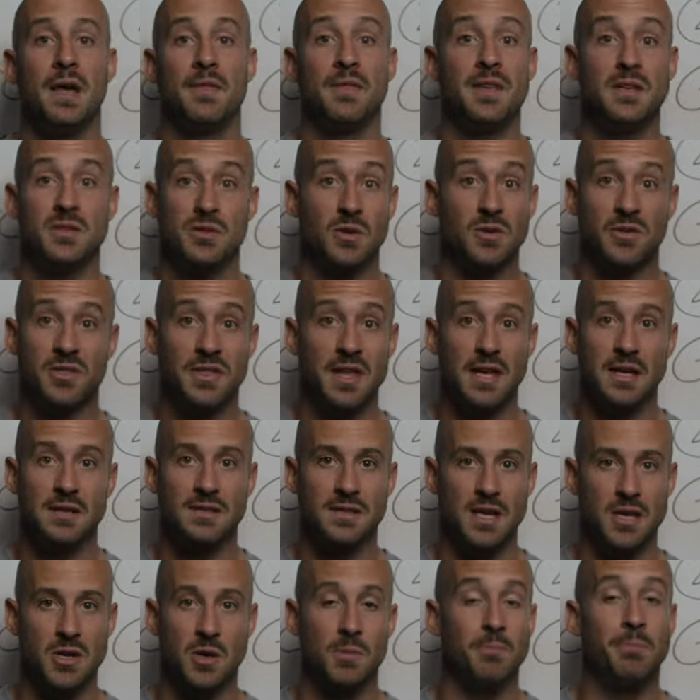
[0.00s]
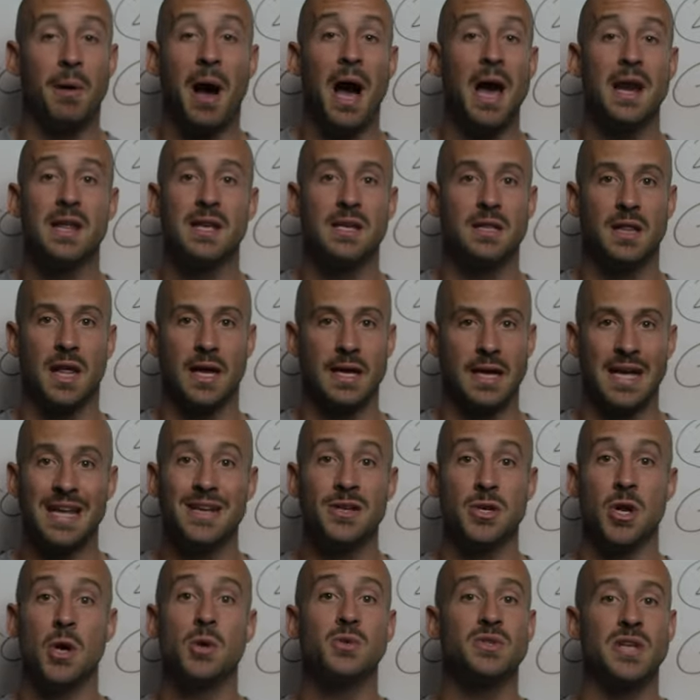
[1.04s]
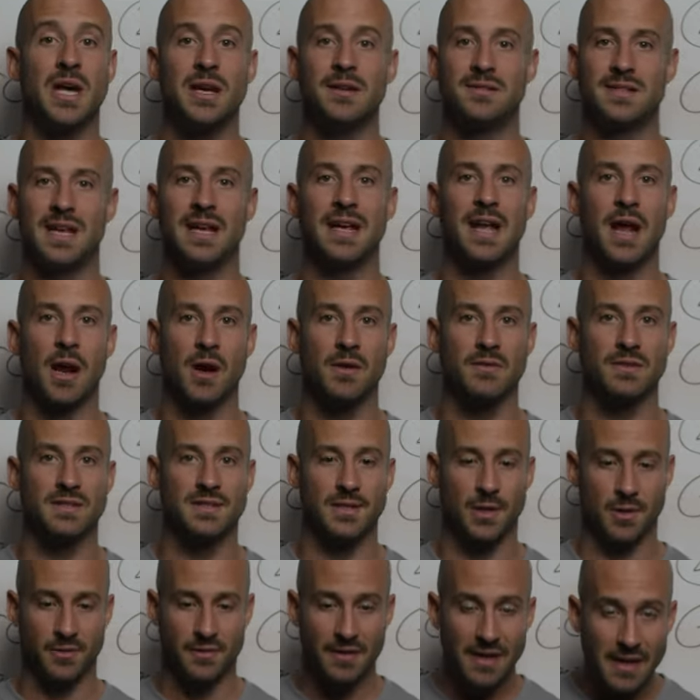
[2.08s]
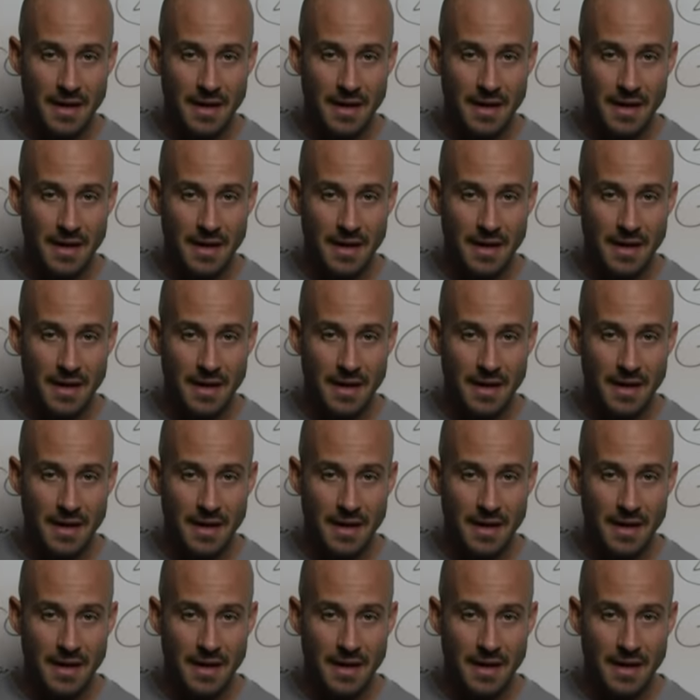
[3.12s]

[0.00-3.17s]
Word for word: These are things that your body, like, it knows how to take care of itself.